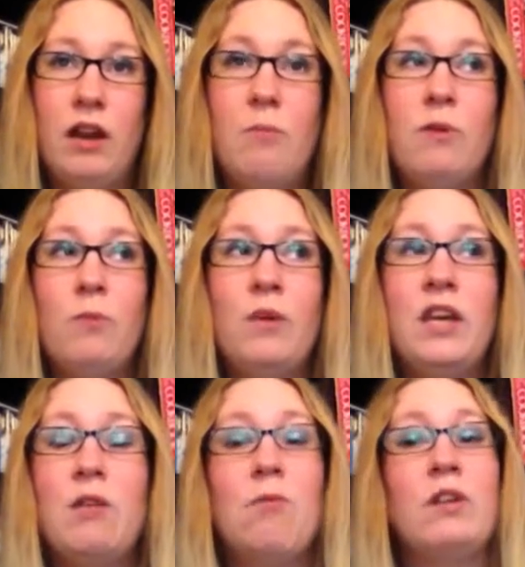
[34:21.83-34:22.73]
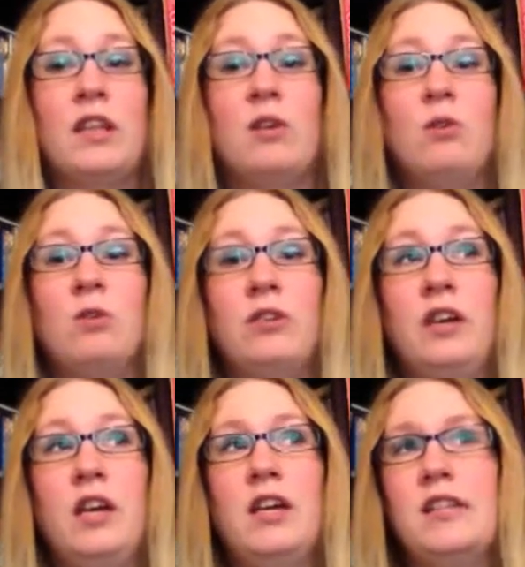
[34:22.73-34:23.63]
And when we get really cold,
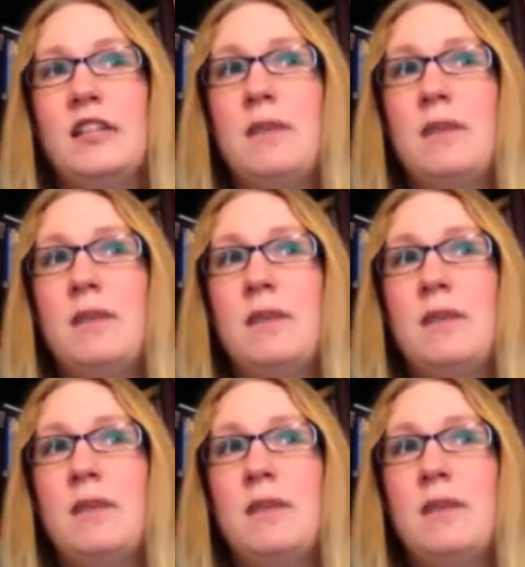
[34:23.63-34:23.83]
it's